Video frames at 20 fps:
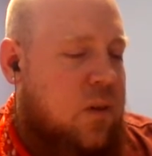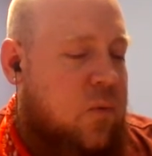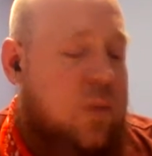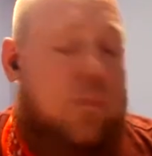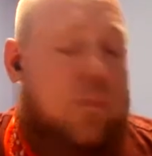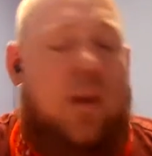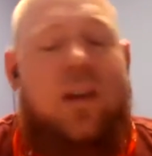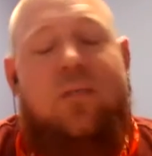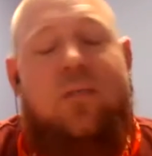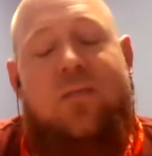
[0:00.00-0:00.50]
We
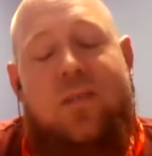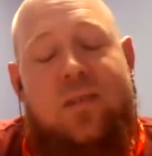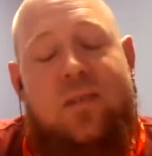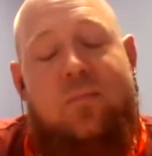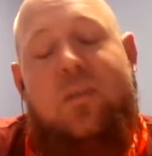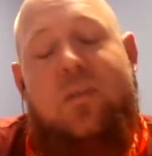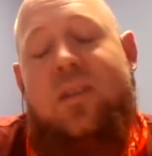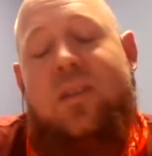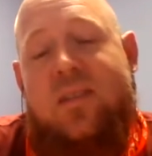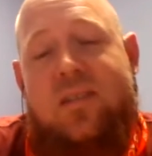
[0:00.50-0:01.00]
might have to
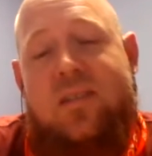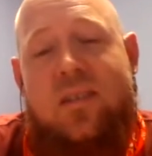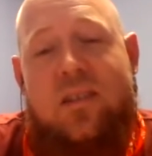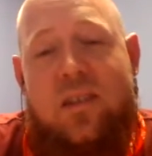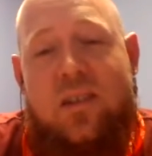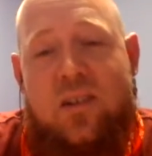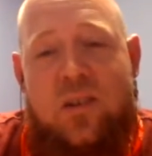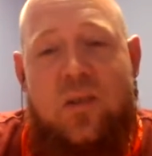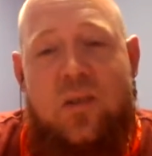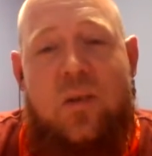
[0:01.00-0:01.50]
split this
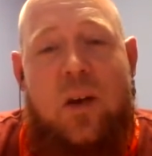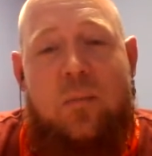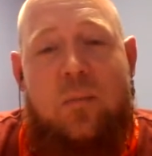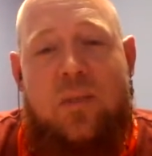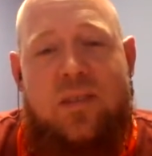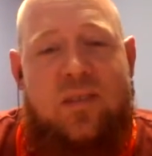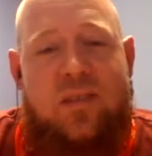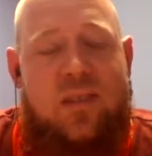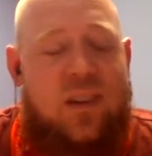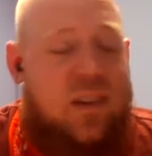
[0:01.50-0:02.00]
into two
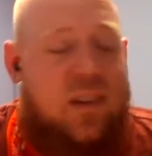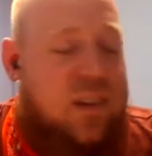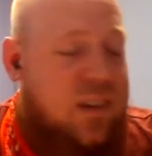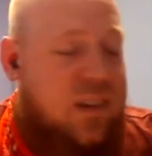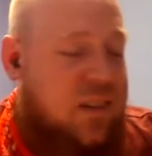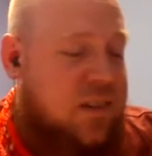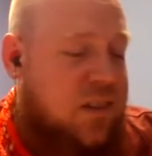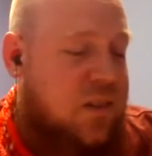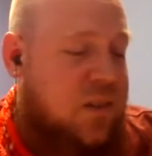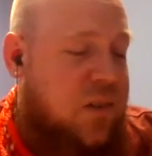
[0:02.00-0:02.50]

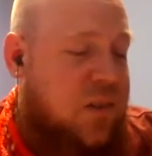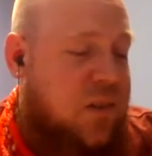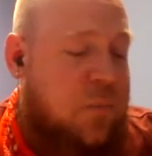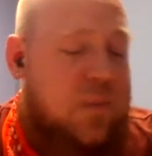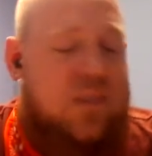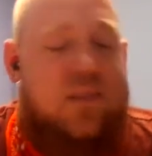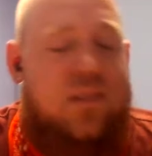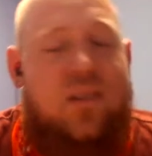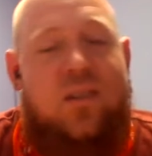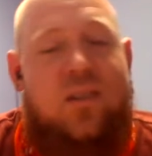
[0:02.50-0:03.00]

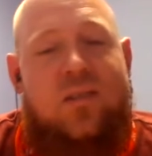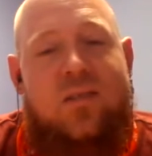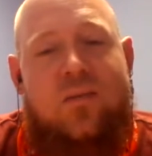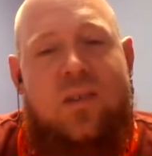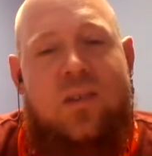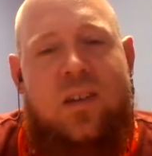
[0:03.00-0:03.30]
episodes.